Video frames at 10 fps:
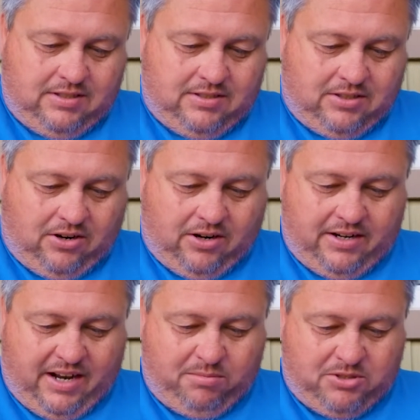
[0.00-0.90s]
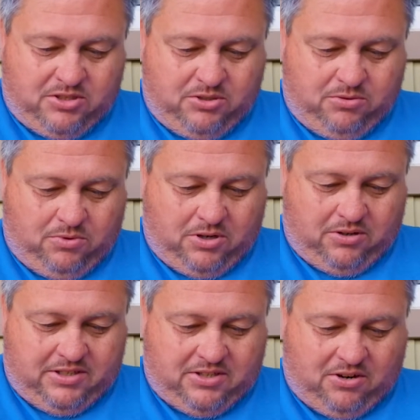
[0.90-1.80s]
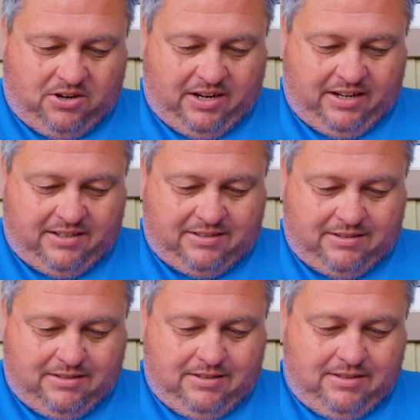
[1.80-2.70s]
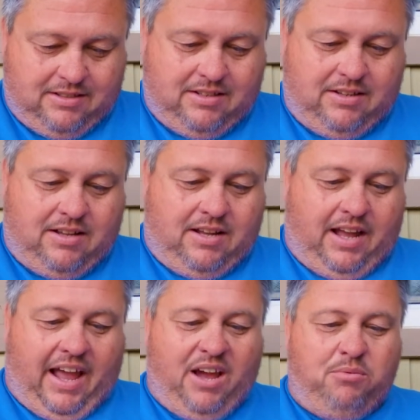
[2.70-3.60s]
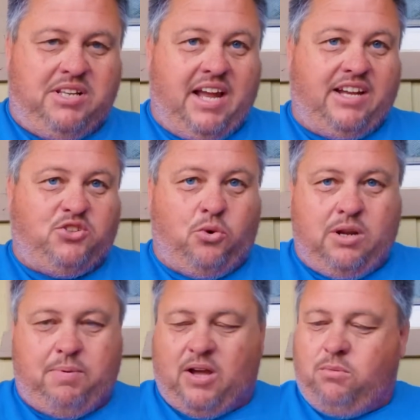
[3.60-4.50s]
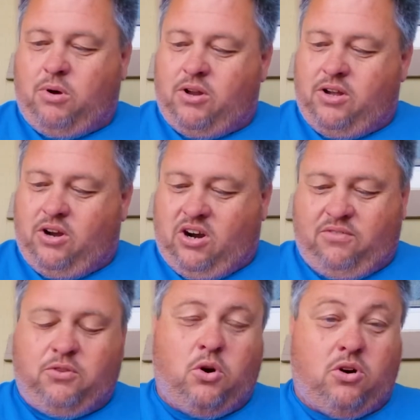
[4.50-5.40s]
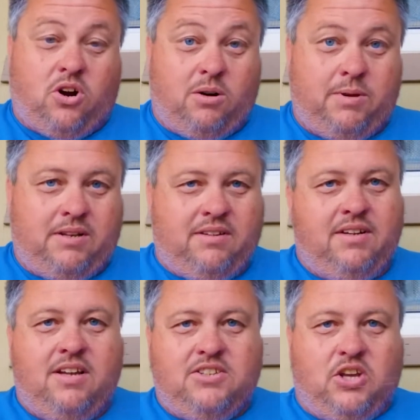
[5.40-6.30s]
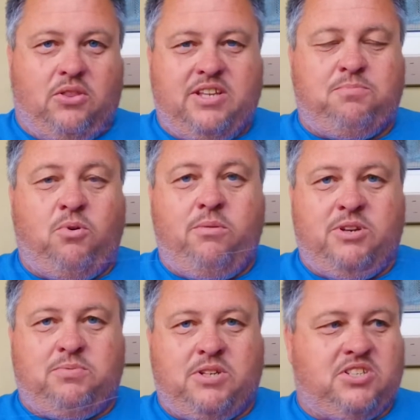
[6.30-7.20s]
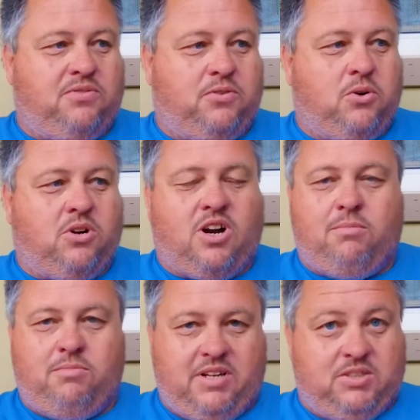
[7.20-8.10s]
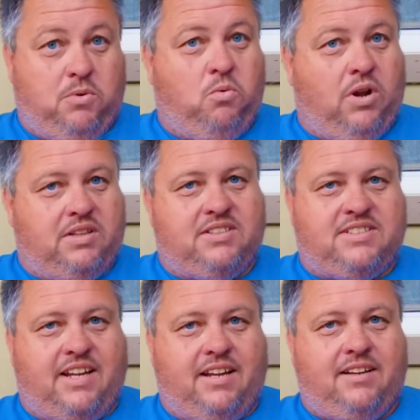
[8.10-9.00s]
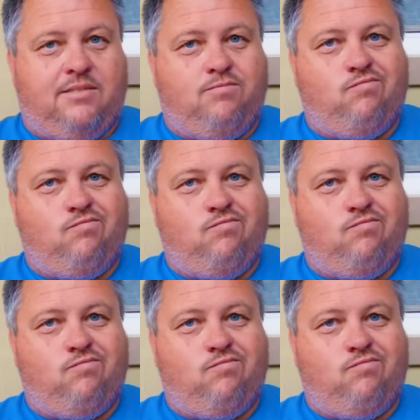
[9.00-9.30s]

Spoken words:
Sorry, neighbor's doing work on his car, I guess. And we take 20-pound mono or fluorocarbon. So at this point, we switch to fluorocarbon because we want it to sink.